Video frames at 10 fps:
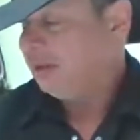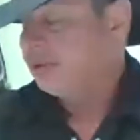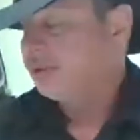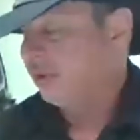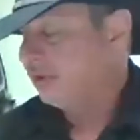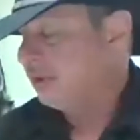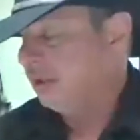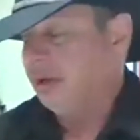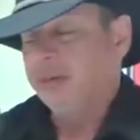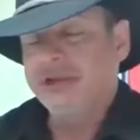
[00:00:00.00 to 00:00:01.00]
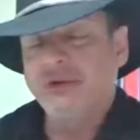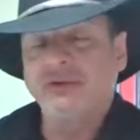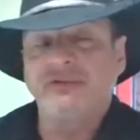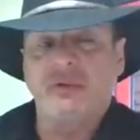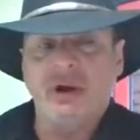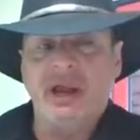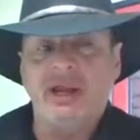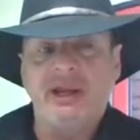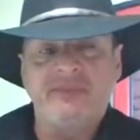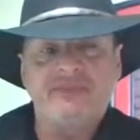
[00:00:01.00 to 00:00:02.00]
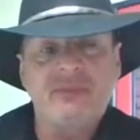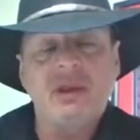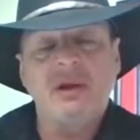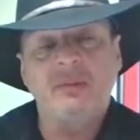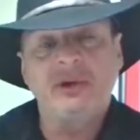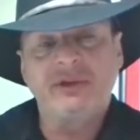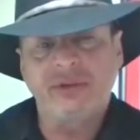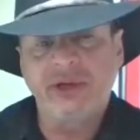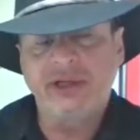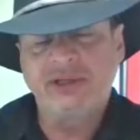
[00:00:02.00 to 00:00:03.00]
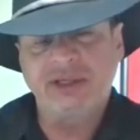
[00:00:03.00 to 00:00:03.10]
is certainty, number 2 is variety, number 3 is